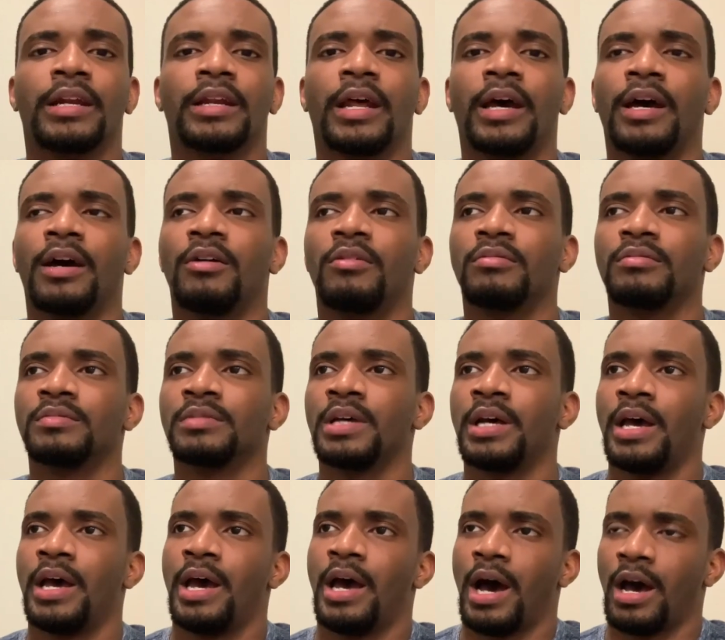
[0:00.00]
down
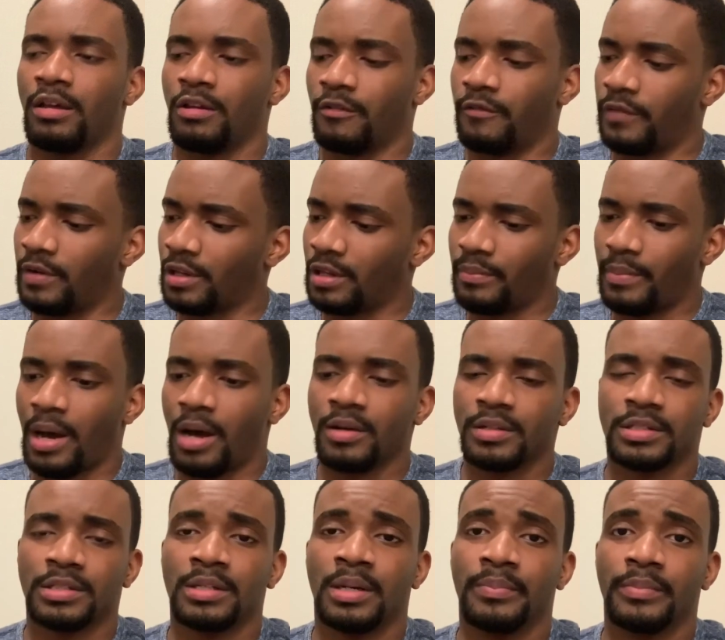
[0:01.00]
how you feel about
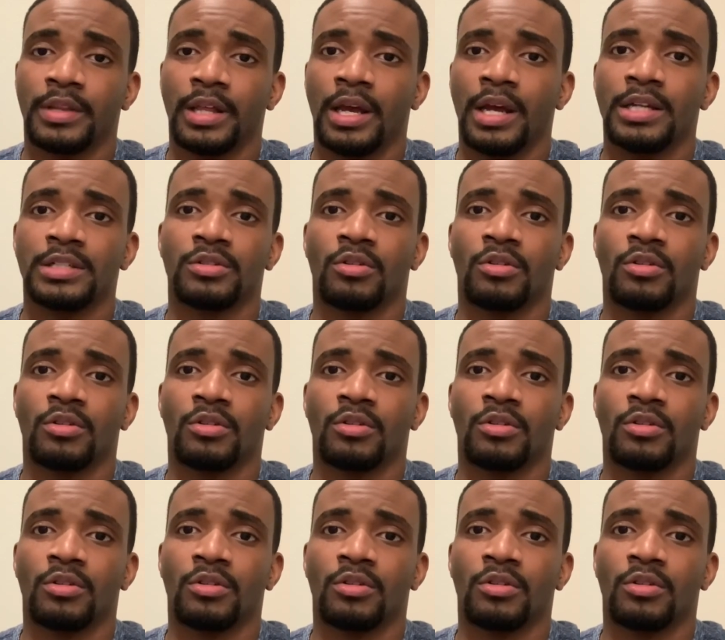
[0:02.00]
some things,